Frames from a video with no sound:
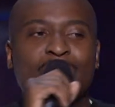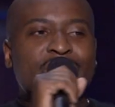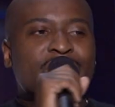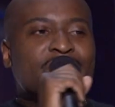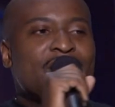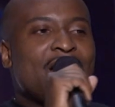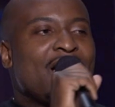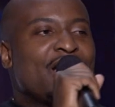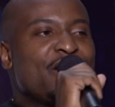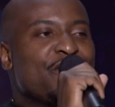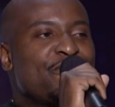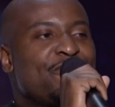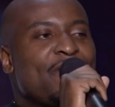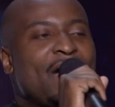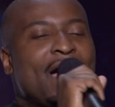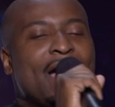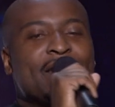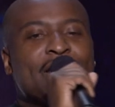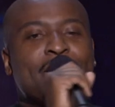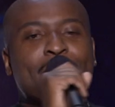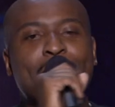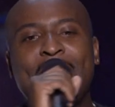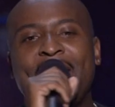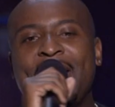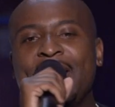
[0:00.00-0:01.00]
started
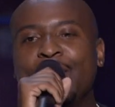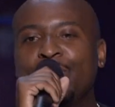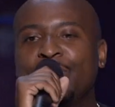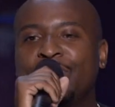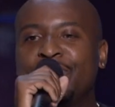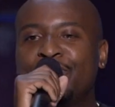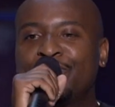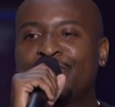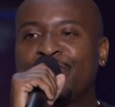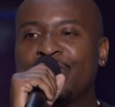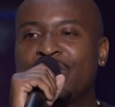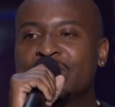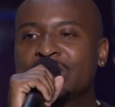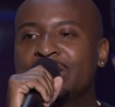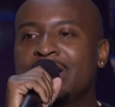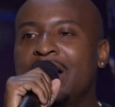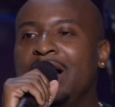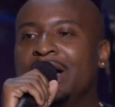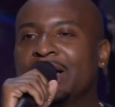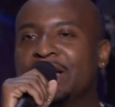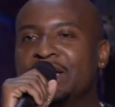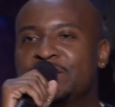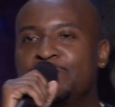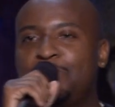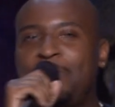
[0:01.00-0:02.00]
finding Mike when he first
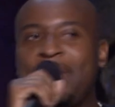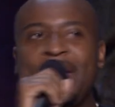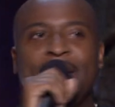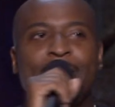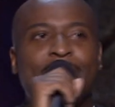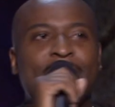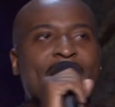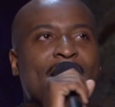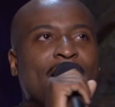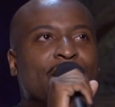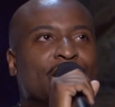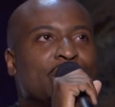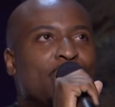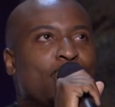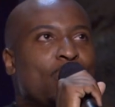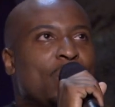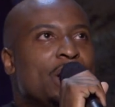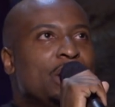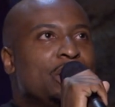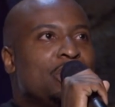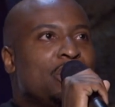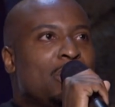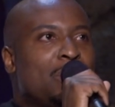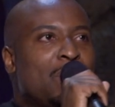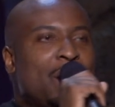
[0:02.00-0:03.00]
hung his baby out the
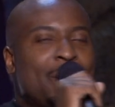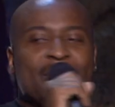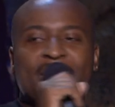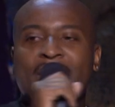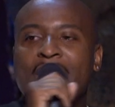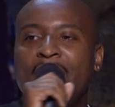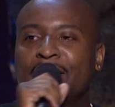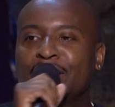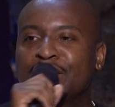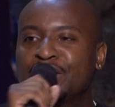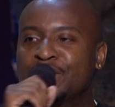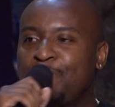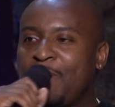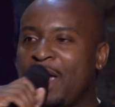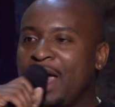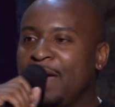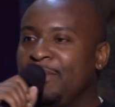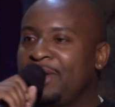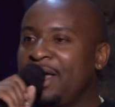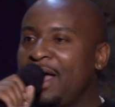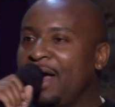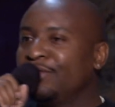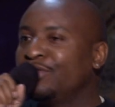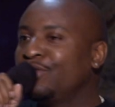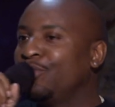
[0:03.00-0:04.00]
window. When he hung his
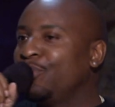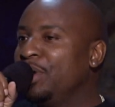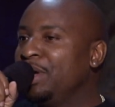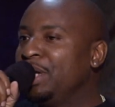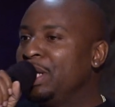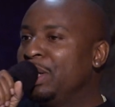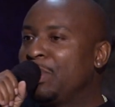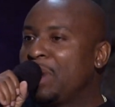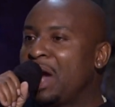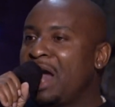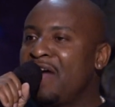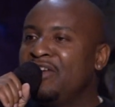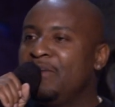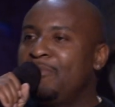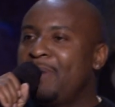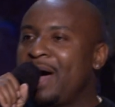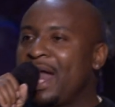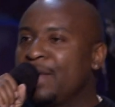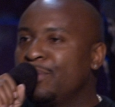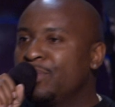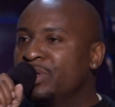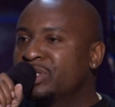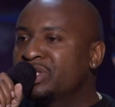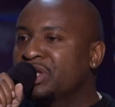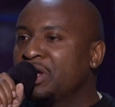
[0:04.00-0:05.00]
baby out the window,
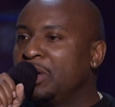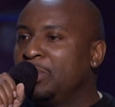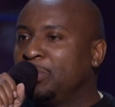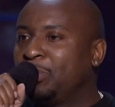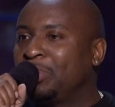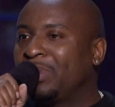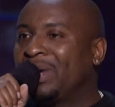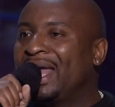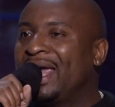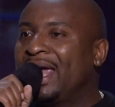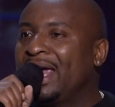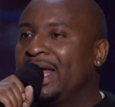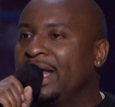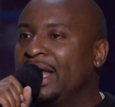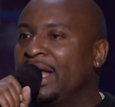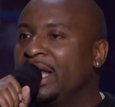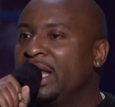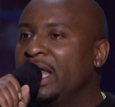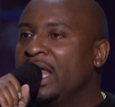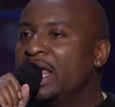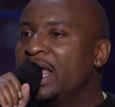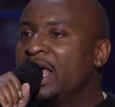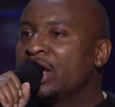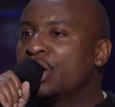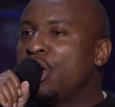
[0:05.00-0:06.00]
everybody was
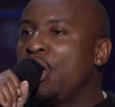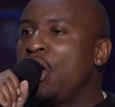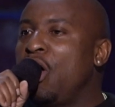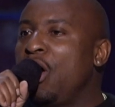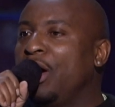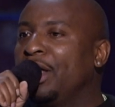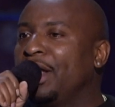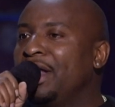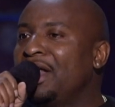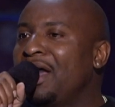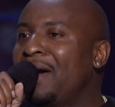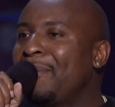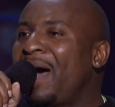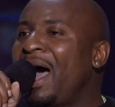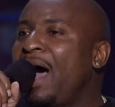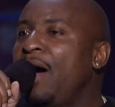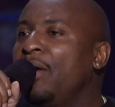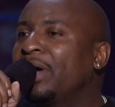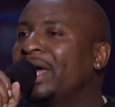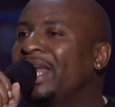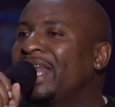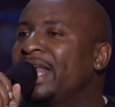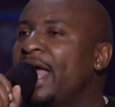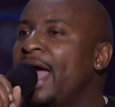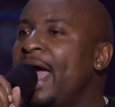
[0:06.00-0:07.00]
complaining, calling up. How
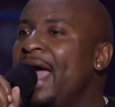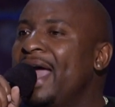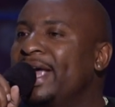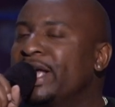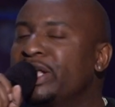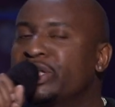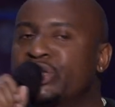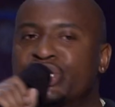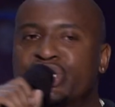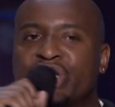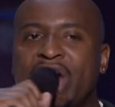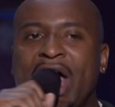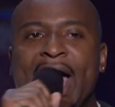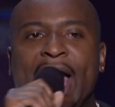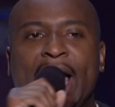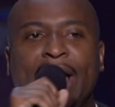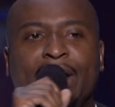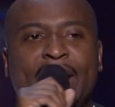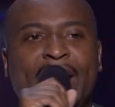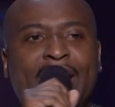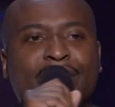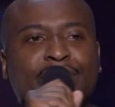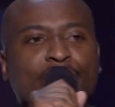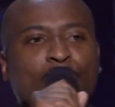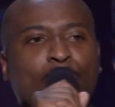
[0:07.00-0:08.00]
could he hang his
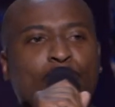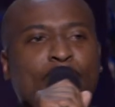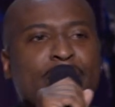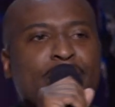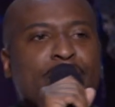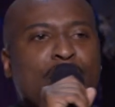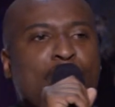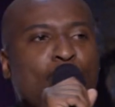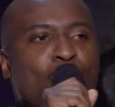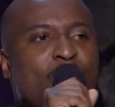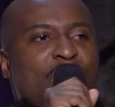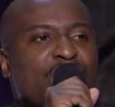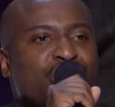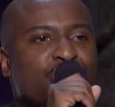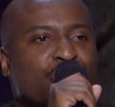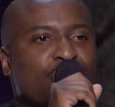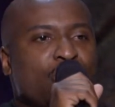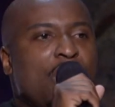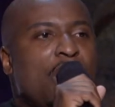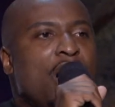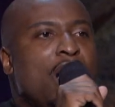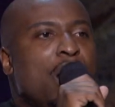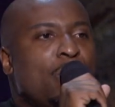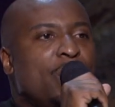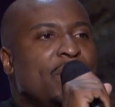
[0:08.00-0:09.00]
child out the window? What's
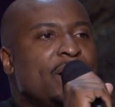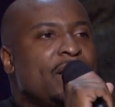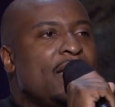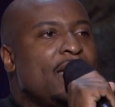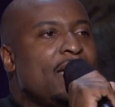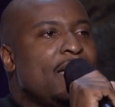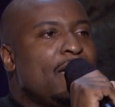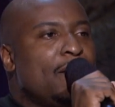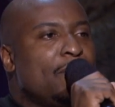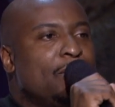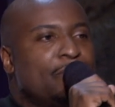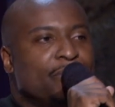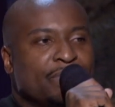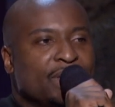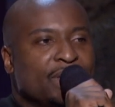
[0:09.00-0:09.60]
wrong with him?